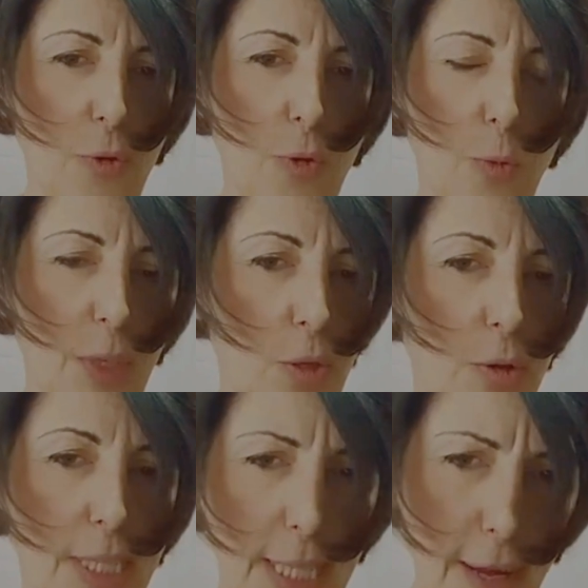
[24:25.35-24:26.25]
for
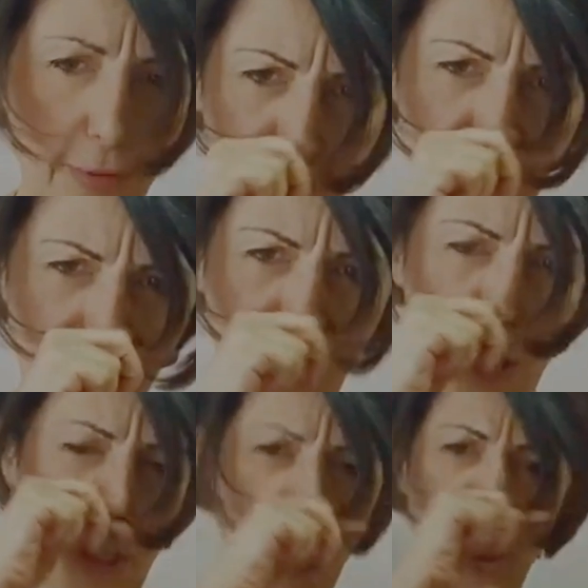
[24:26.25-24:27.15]
Windows 11
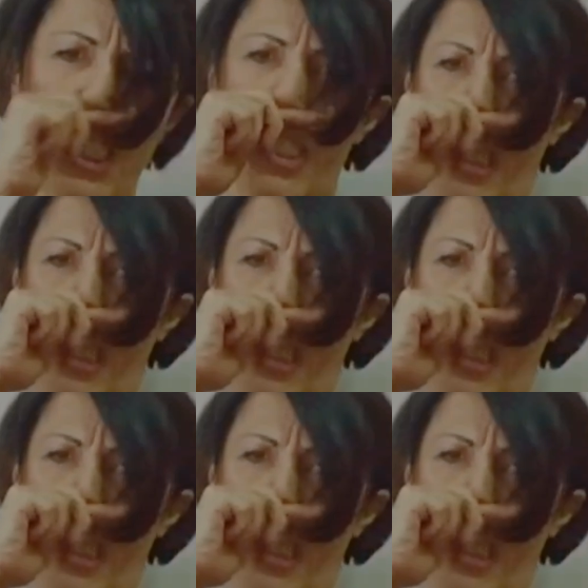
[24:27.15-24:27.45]
first?